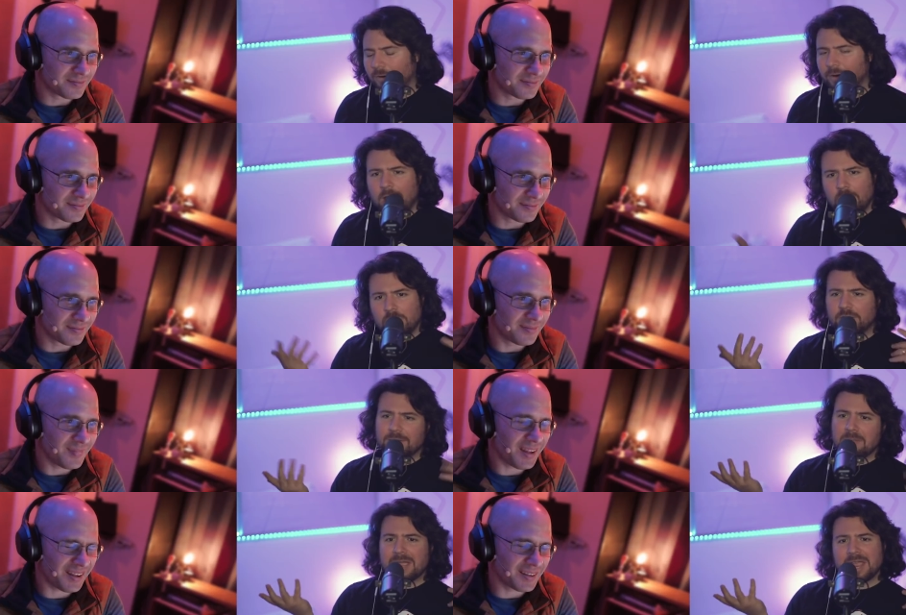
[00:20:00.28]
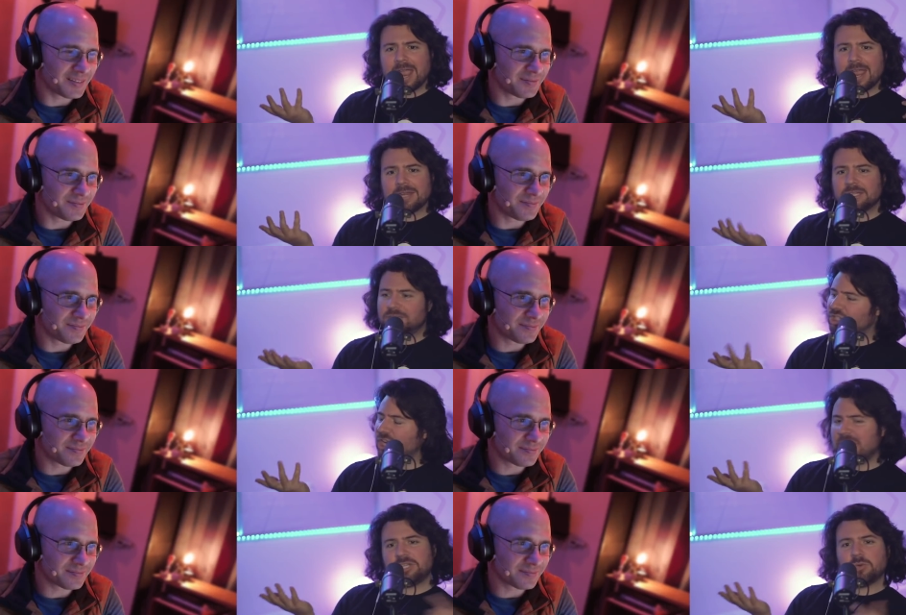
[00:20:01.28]
Speaker 1: or look at yeah. my hand, it's
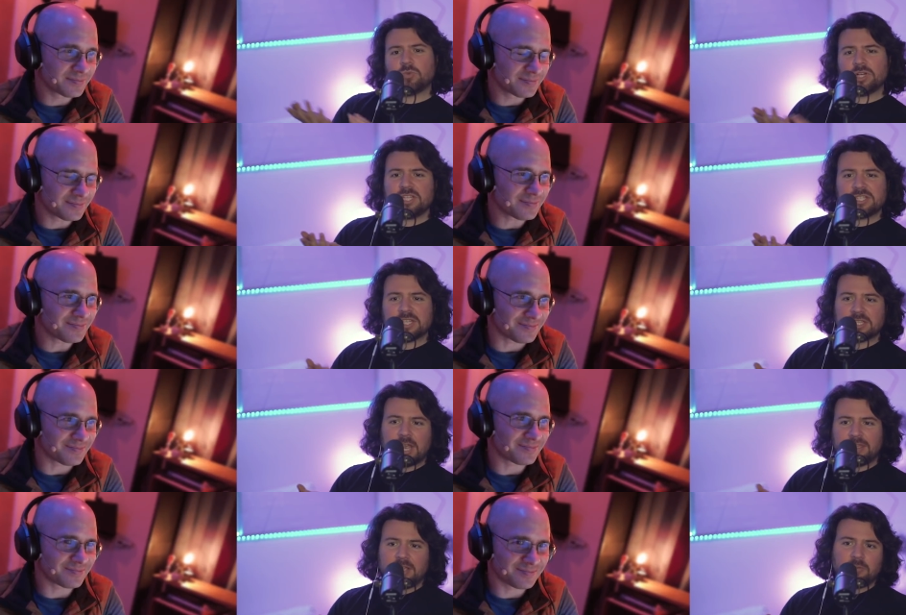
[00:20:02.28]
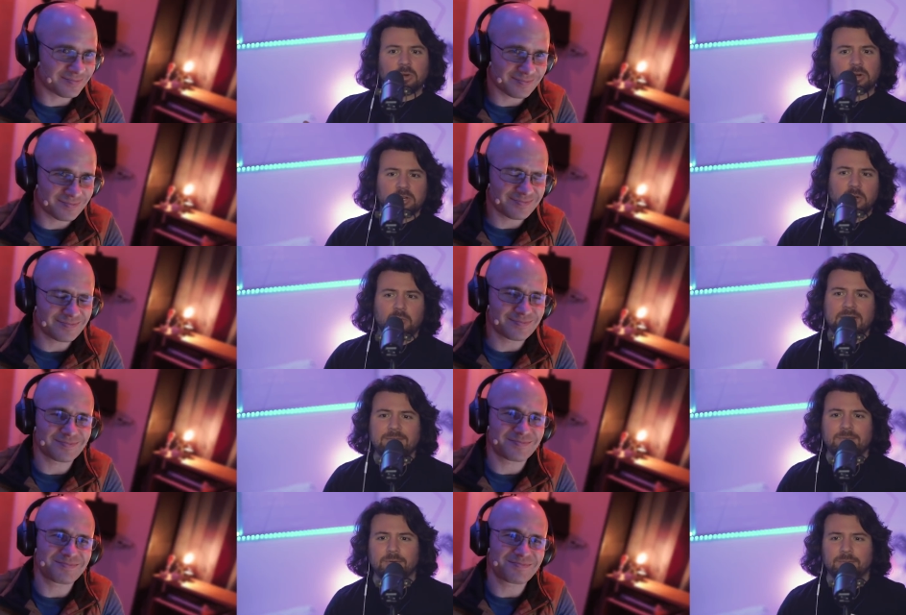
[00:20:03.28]
changing. What is this? I think we're you know
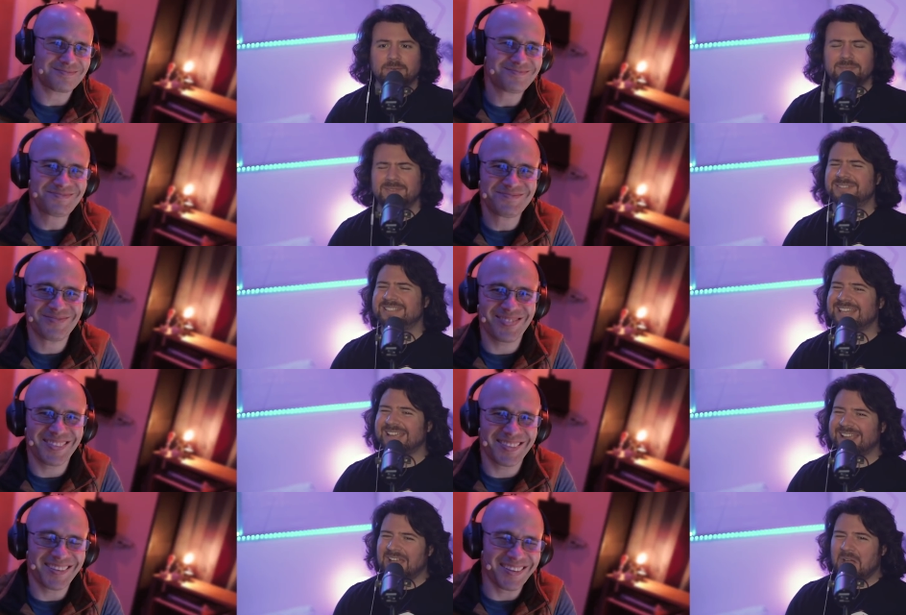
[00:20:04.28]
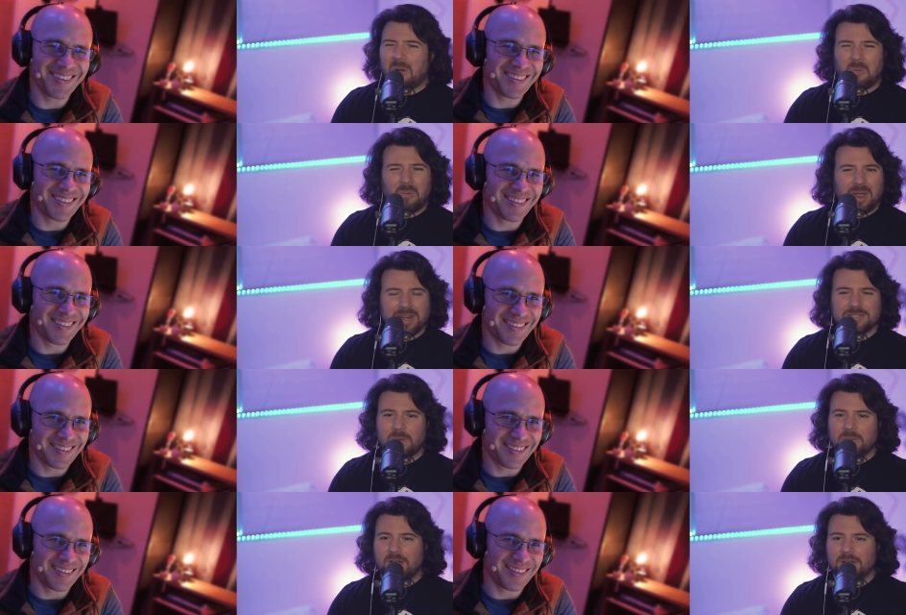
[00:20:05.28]
whatever. From I was just like, what is
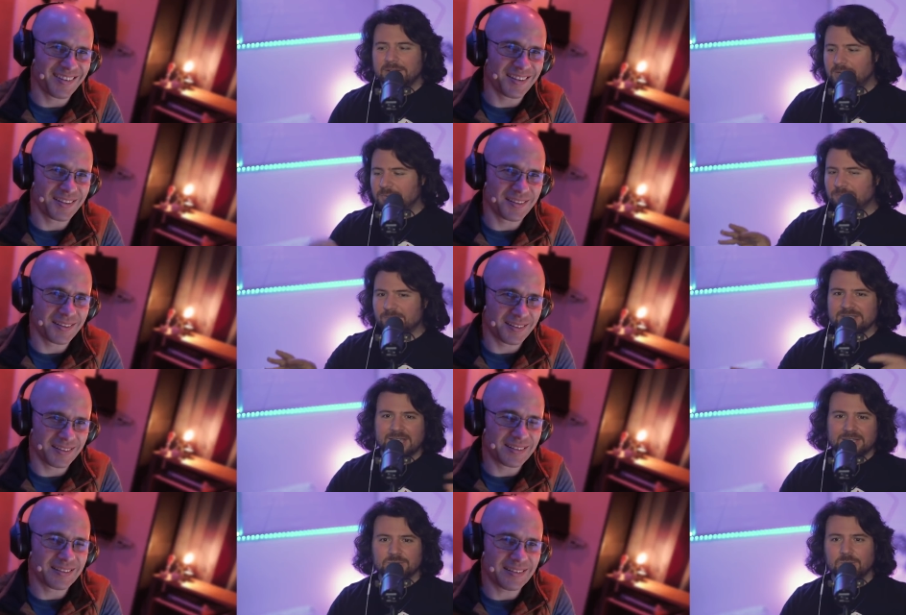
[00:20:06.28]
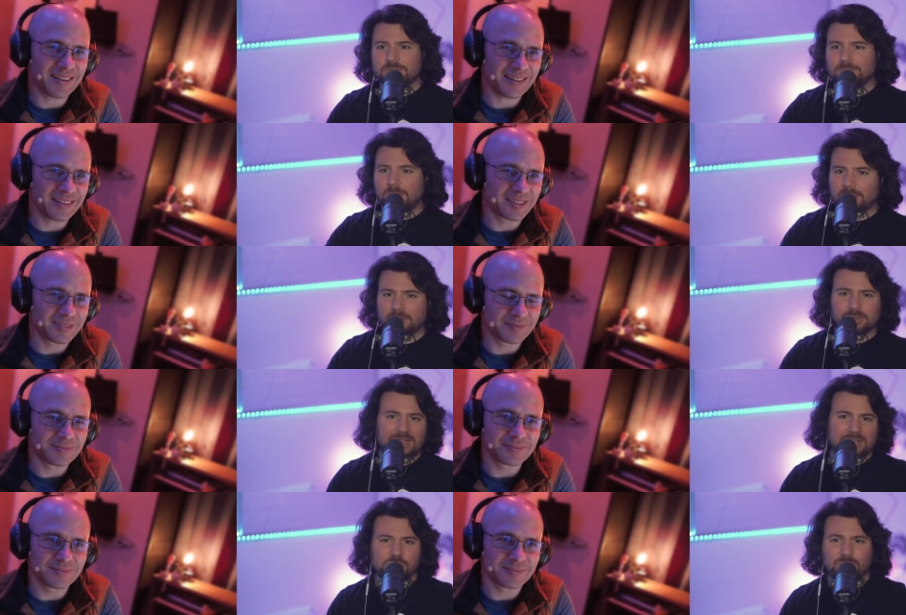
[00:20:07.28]
going on here? He's been like so yeah. smart
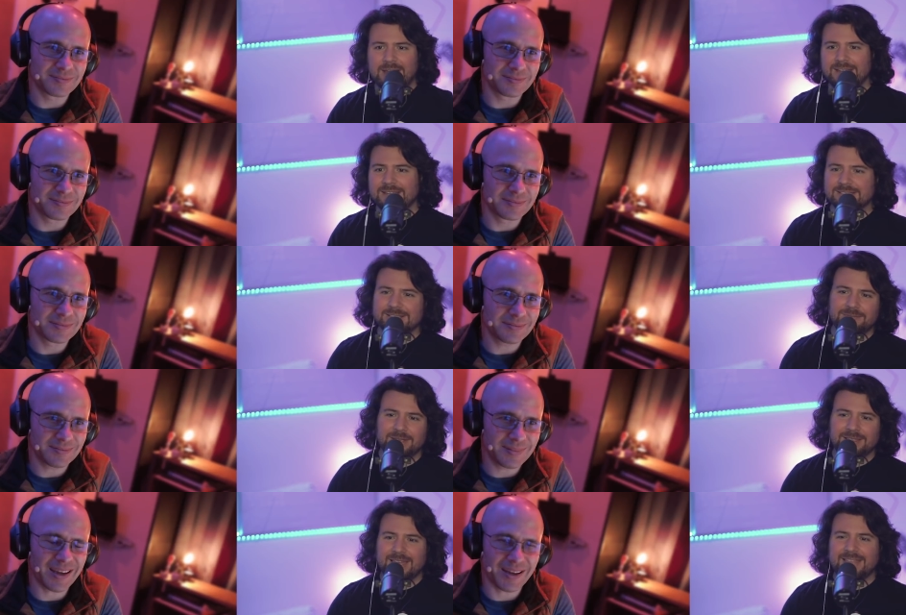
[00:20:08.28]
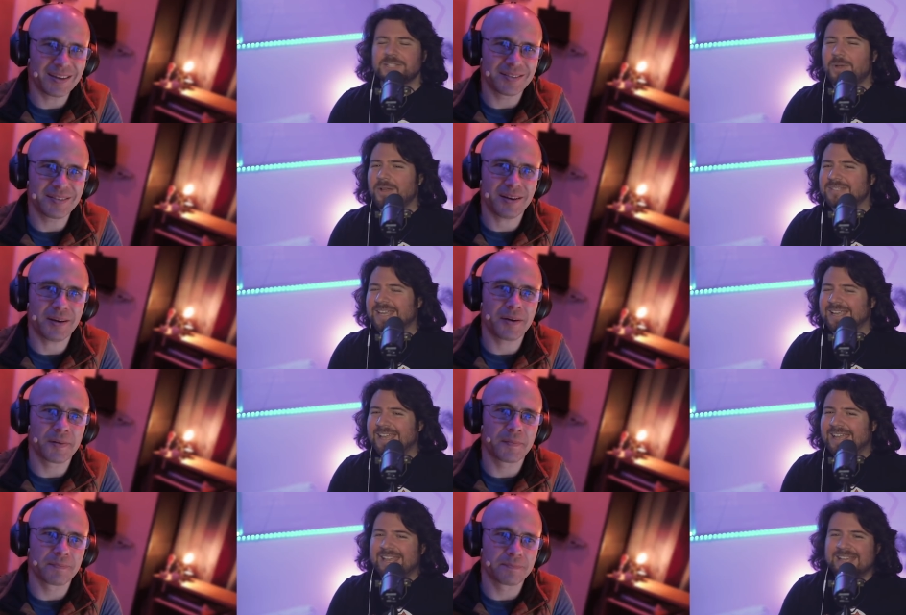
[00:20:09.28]
with like tracking and stuff like yeah. that. That's why I was
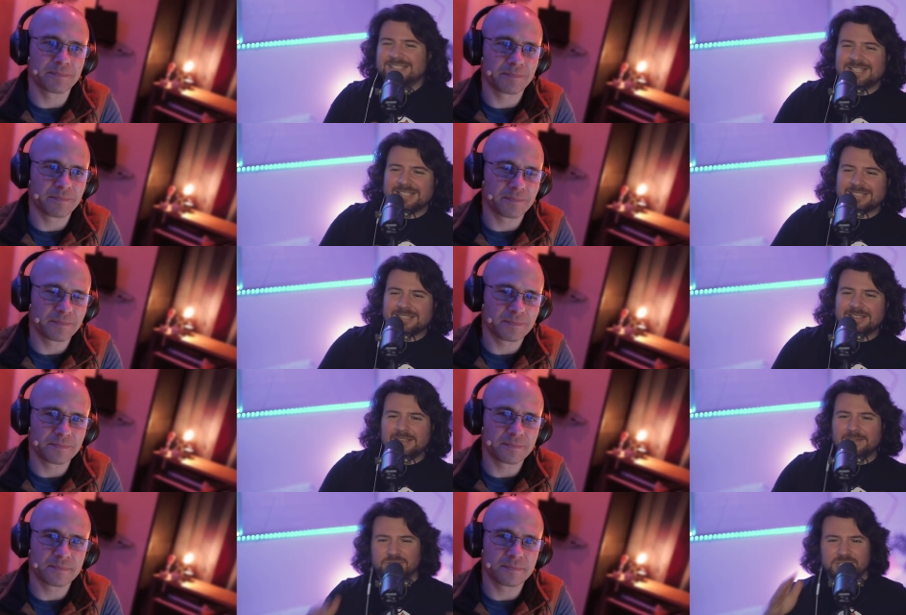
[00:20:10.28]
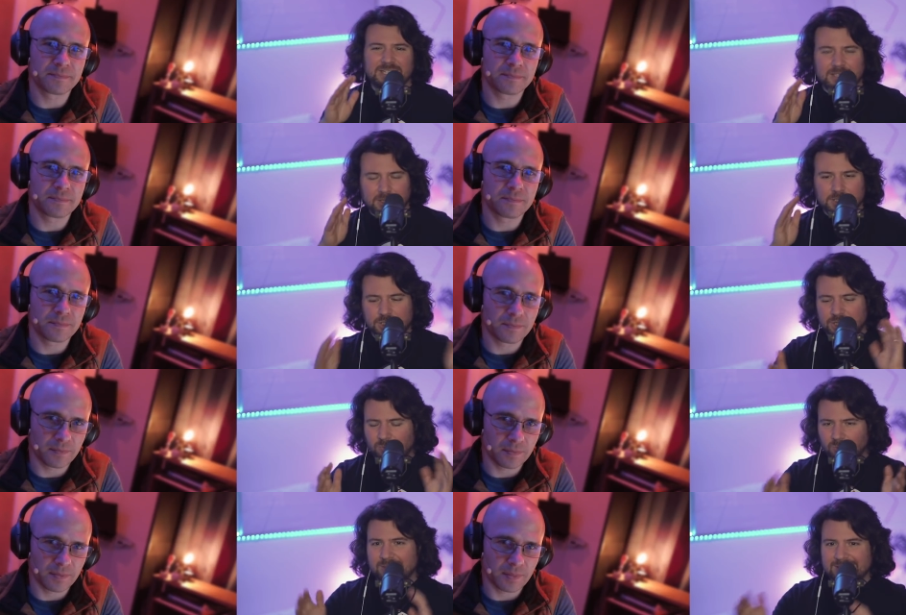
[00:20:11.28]
like, is this if she is
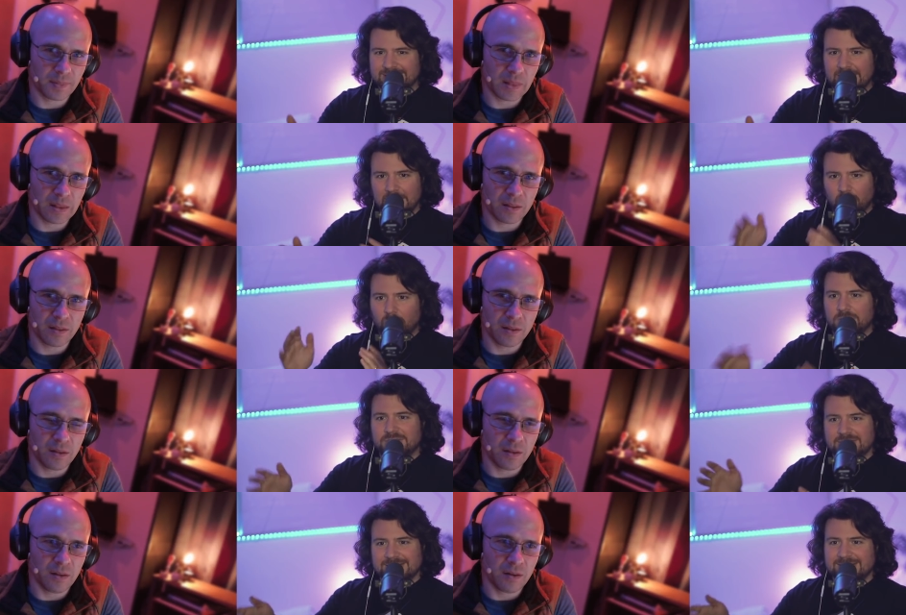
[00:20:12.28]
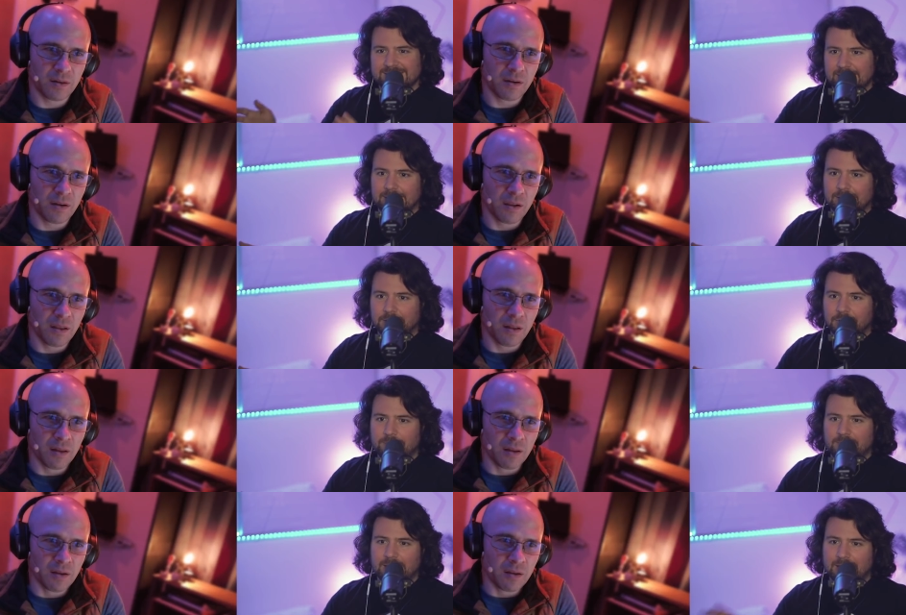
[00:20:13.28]
she really seeing what she's seeing you know
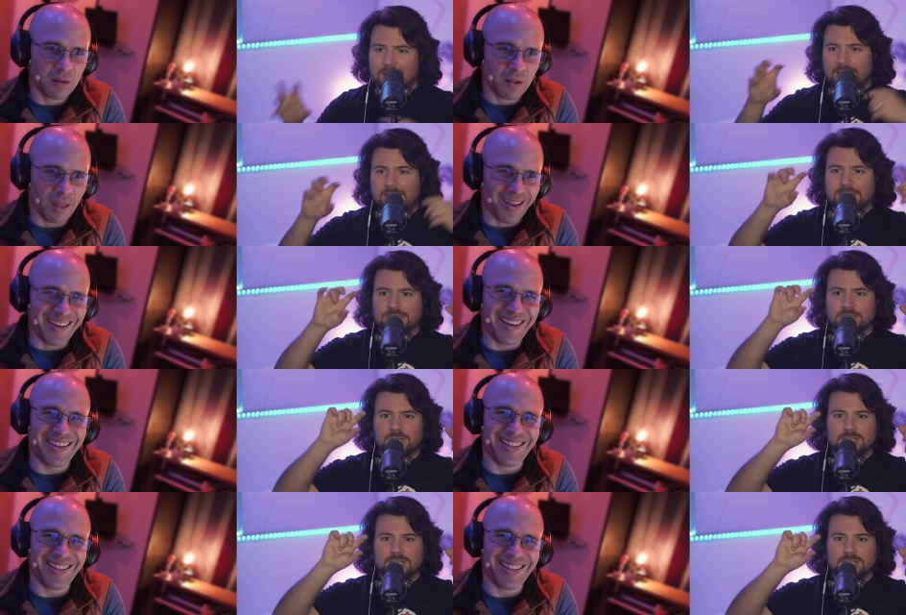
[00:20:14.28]
what i mean like is it